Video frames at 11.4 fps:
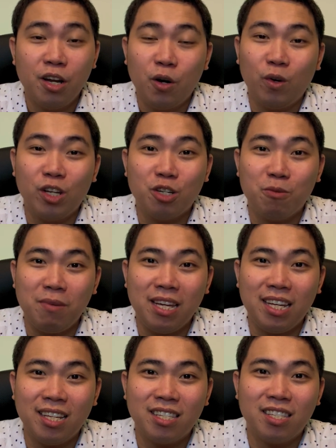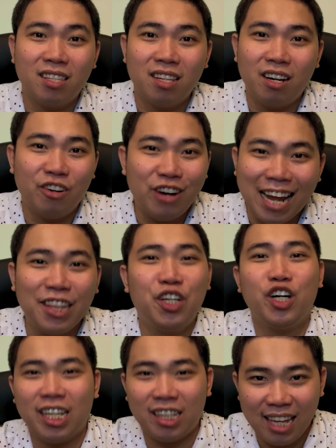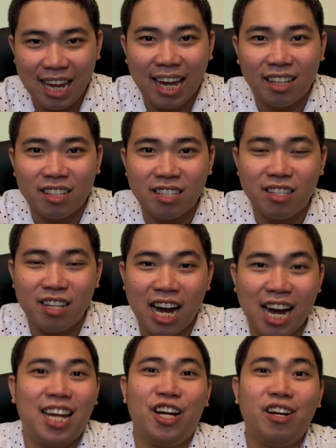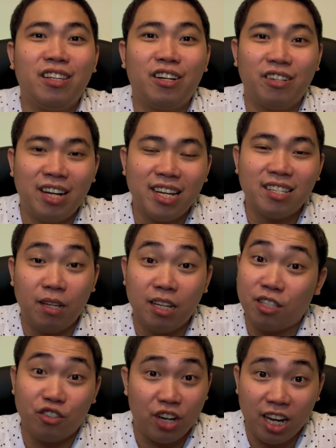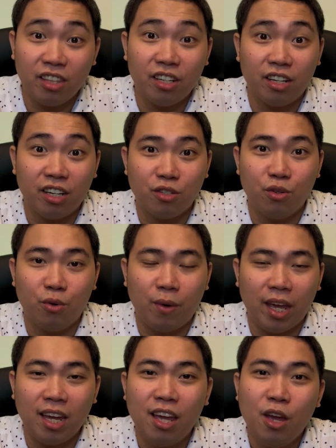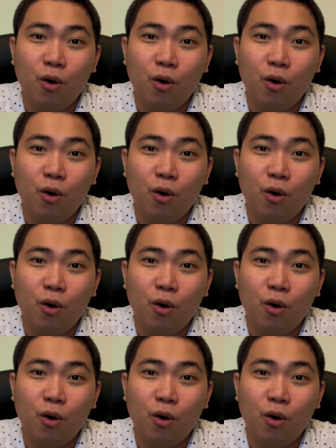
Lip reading: which means the redder it gets, the higher the risk this trader is doing.